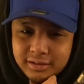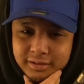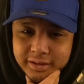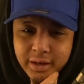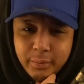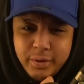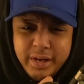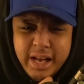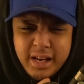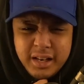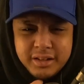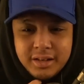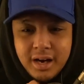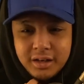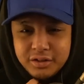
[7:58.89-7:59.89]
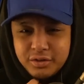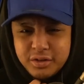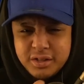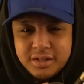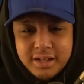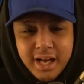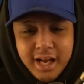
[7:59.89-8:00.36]
Can we get a doctor to
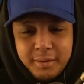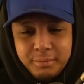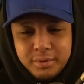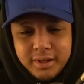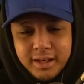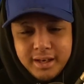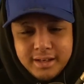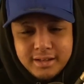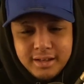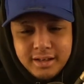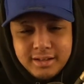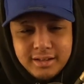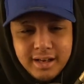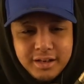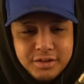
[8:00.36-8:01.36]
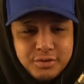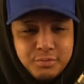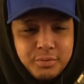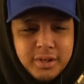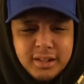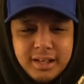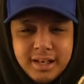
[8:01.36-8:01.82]
stay, please? I just
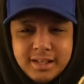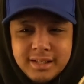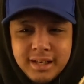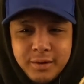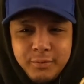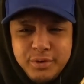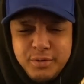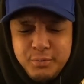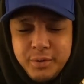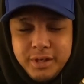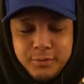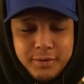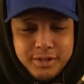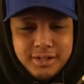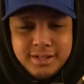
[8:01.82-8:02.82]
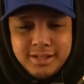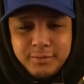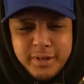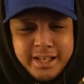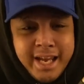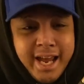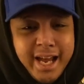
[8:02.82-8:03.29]
realized, like, we
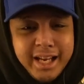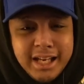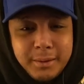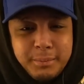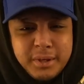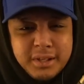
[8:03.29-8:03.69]
can't keep a